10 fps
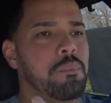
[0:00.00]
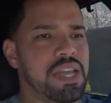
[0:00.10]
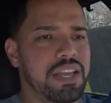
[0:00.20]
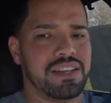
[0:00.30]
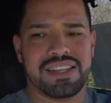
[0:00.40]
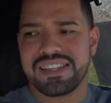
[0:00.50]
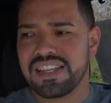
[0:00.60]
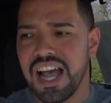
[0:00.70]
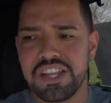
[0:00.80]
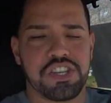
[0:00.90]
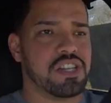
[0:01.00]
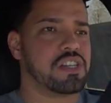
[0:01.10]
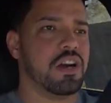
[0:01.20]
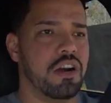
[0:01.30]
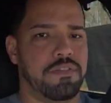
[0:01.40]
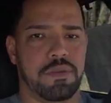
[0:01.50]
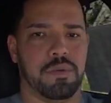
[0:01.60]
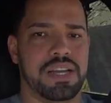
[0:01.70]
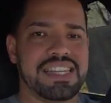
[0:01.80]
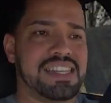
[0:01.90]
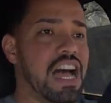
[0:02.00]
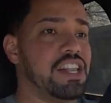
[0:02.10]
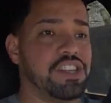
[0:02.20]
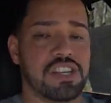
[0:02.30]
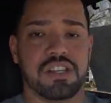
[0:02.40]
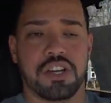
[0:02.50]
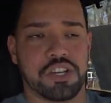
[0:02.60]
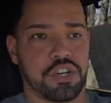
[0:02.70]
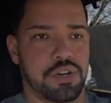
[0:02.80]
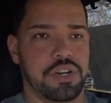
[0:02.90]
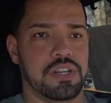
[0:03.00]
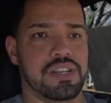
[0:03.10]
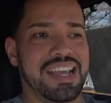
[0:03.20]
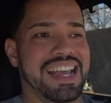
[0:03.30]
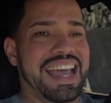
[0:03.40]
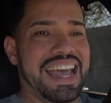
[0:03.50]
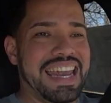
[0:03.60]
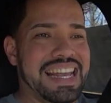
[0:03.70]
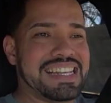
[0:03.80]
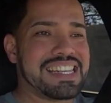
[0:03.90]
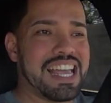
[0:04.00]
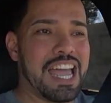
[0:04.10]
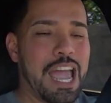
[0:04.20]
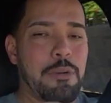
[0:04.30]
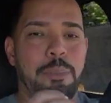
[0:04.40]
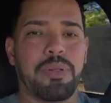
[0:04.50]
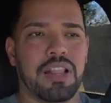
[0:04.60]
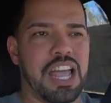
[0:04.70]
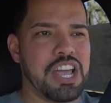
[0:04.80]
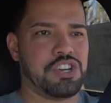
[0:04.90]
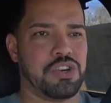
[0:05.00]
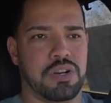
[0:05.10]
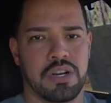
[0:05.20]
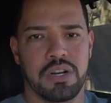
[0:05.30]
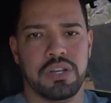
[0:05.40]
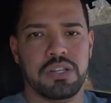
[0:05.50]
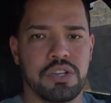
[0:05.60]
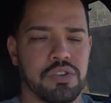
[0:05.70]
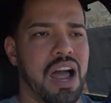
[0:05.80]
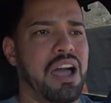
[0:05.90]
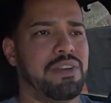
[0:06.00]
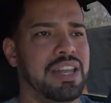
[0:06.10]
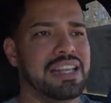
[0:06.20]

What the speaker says: Because it's not just comfortable, it's not just luxurious. It is a pleasure to drive it.